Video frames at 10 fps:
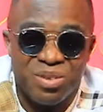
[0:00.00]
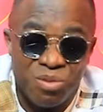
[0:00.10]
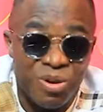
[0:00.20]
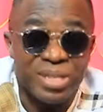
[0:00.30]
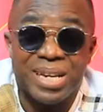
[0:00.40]

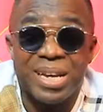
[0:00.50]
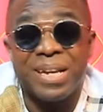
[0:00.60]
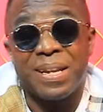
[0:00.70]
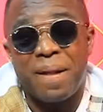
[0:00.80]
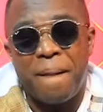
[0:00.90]
Once
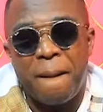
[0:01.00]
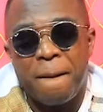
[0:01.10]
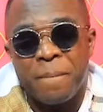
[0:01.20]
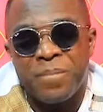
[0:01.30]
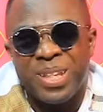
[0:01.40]
again,
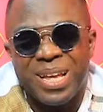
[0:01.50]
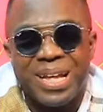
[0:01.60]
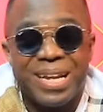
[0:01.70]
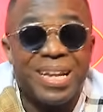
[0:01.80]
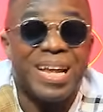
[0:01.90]

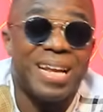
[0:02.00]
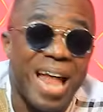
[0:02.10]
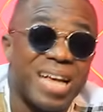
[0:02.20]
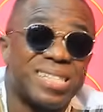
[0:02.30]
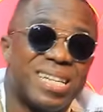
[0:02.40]
the
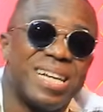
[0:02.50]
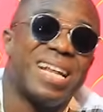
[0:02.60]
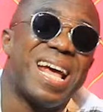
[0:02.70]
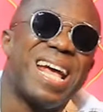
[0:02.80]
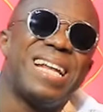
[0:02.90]
last
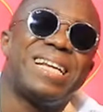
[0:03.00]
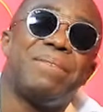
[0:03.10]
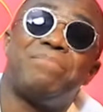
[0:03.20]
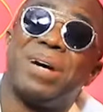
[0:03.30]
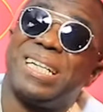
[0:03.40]
thing
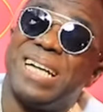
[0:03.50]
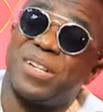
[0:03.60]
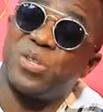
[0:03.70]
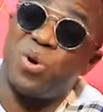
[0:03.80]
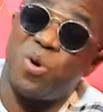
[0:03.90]
anybody
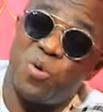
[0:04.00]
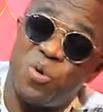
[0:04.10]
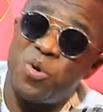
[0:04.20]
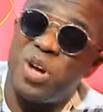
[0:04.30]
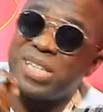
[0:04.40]
at all
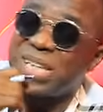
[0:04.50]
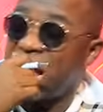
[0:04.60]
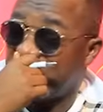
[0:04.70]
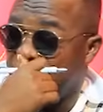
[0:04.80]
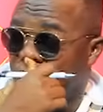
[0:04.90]
who is
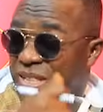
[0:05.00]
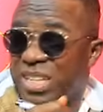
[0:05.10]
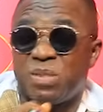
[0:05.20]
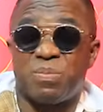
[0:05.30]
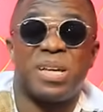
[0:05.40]
active in
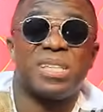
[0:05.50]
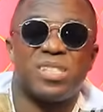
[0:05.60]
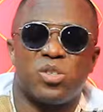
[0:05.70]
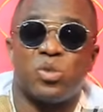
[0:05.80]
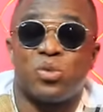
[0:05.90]
this
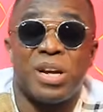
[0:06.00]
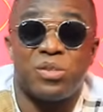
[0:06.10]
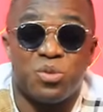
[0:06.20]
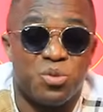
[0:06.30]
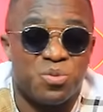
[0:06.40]
space should try
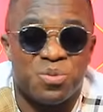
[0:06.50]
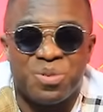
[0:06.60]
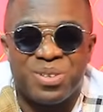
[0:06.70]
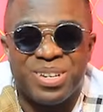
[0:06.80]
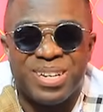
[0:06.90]
to do
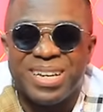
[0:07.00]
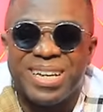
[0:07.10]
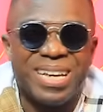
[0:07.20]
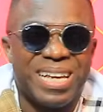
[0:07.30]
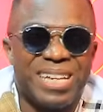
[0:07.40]

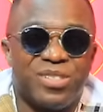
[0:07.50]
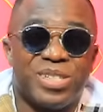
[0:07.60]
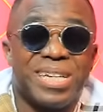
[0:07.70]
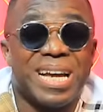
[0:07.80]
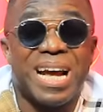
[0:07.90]
is to
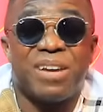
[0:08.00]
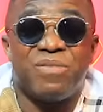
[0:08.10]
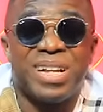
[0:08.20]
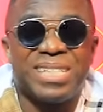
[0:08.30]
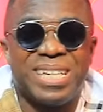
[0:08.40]
take
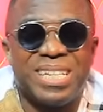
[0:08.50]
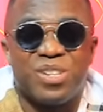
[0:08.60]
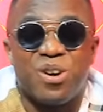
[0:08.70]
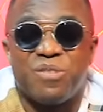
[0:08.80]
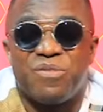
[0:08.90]

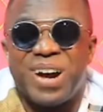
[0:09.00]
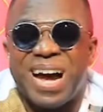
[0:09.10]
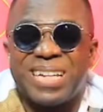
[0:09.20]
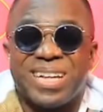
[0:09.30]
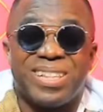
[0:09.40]
advantage of
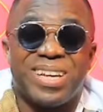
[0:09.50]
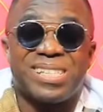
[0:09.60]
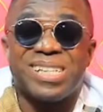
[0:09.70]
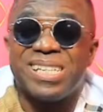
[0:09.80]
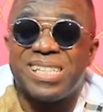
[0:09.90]

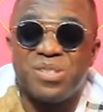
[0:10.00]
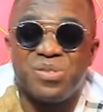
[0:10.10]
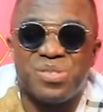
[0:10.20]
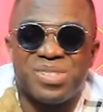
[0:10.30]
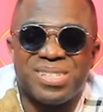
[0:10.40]
another's
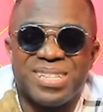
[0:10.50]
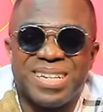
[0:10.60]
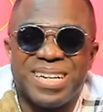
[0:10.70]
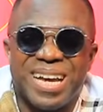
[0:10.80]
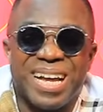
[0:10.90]
issues
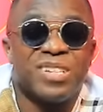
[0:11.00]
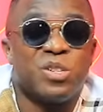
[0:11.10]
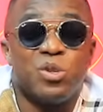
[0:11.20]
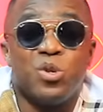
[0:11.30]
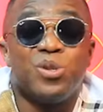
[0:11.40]
and
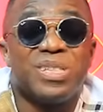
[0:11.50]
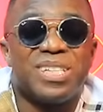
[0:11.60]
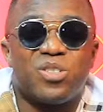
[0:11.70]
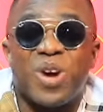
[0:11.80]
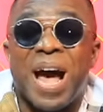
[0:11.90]
to use
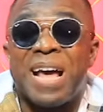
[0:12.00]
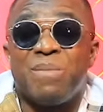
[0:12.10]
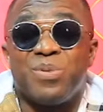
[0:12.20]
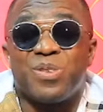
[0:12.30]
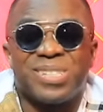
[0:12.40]
it to
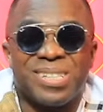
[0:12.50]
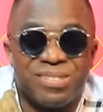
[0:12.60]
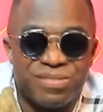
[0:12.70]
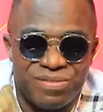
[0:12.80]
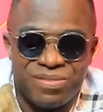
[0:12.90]
hype
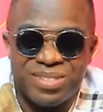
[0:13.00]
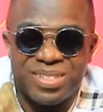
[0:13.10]
yourself.